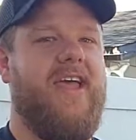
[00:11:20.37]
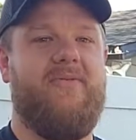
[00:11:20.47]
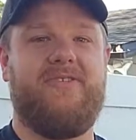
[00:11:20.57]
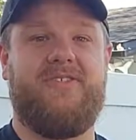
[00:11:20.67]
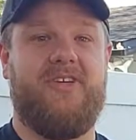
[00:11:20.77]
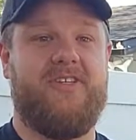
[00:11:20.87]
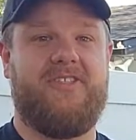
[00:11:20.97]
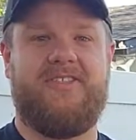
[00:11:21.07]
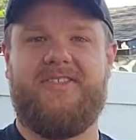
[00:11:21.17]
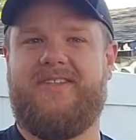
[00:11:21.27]
It was
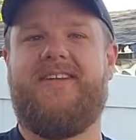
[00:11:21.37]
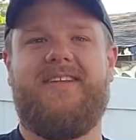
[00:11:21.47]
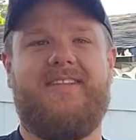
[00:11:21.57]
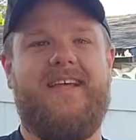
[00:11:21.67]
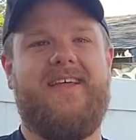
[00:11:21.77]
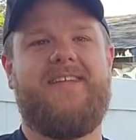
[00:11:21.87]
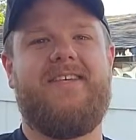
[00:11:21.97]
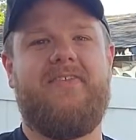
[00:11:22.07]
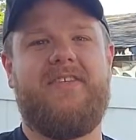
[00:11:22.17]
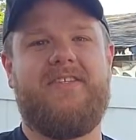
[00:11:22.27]
just daylight
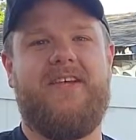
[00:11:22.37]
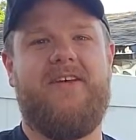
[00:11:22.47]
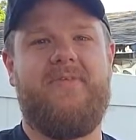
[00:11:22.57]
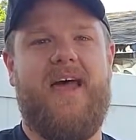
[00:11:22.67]
savings time.